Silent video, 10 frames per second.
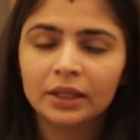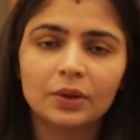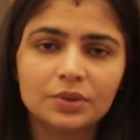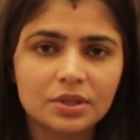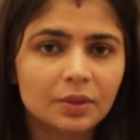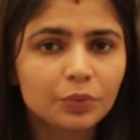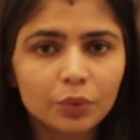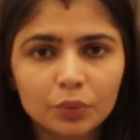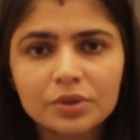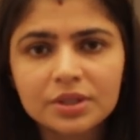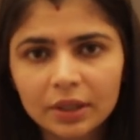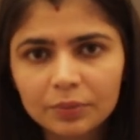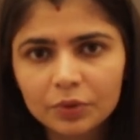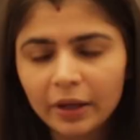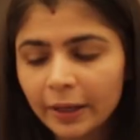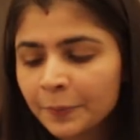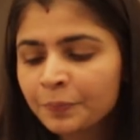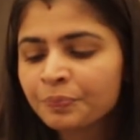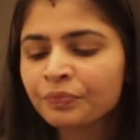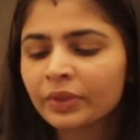Now this is a beautiful serum to buy.
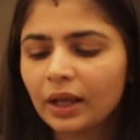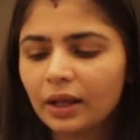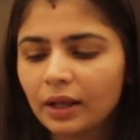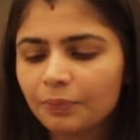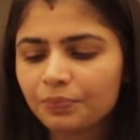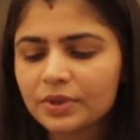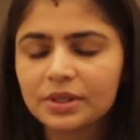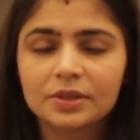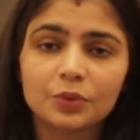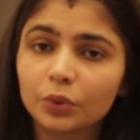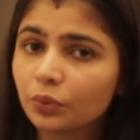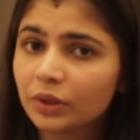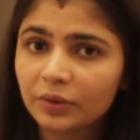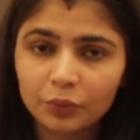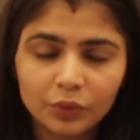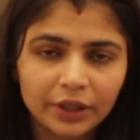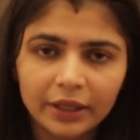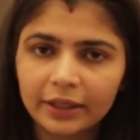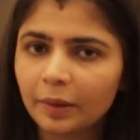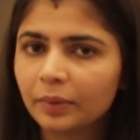This is beautiful even for
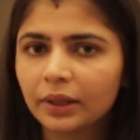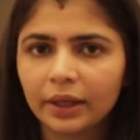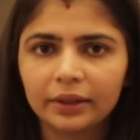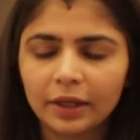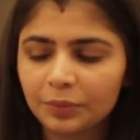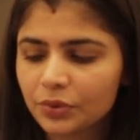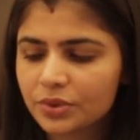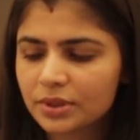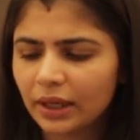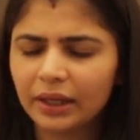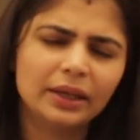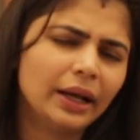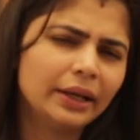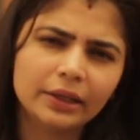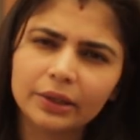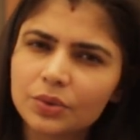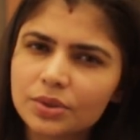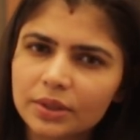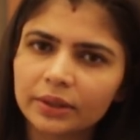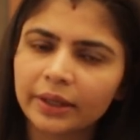daytime and nighttime use. I ideally use
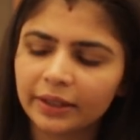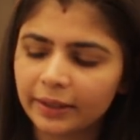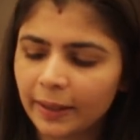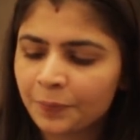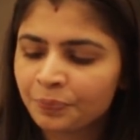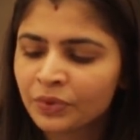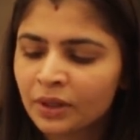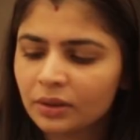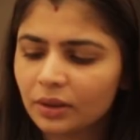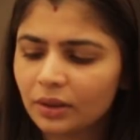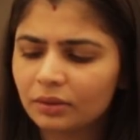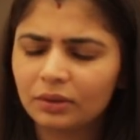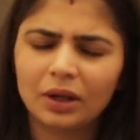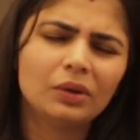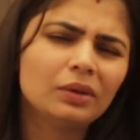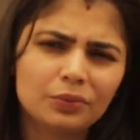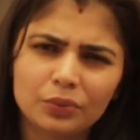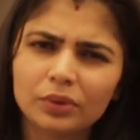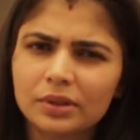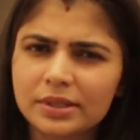it at nighttime. However, a
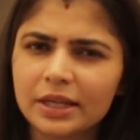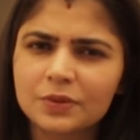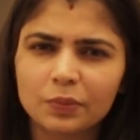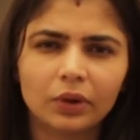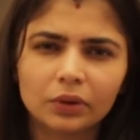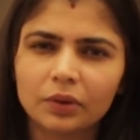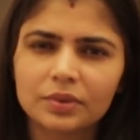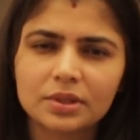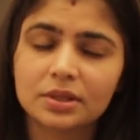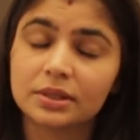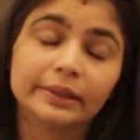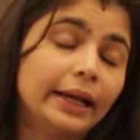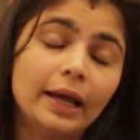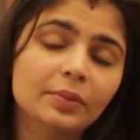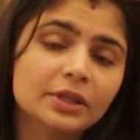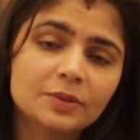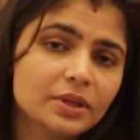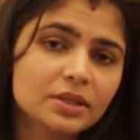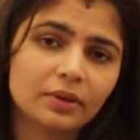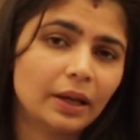full size bottle of this is damn
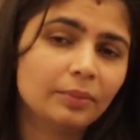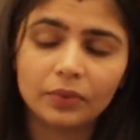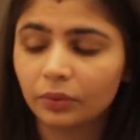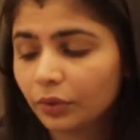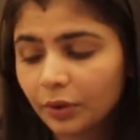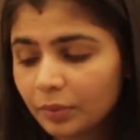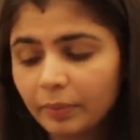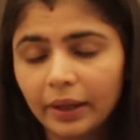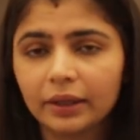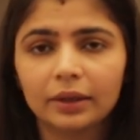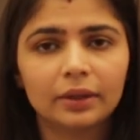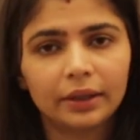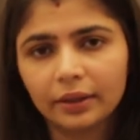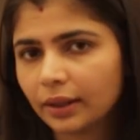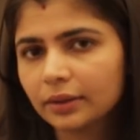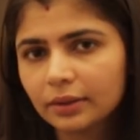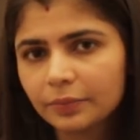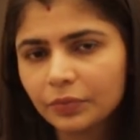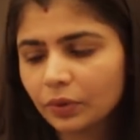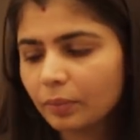expensive. I am not going to be buying it. I'd
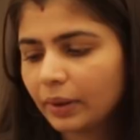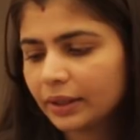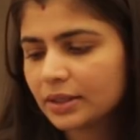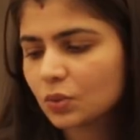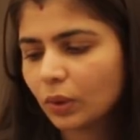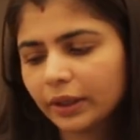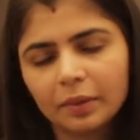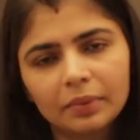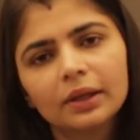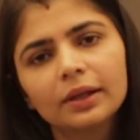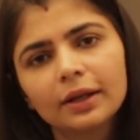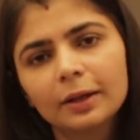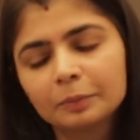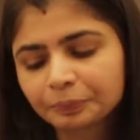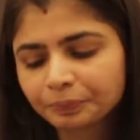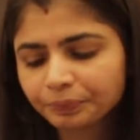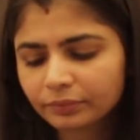rather, you know, buy this 1 ml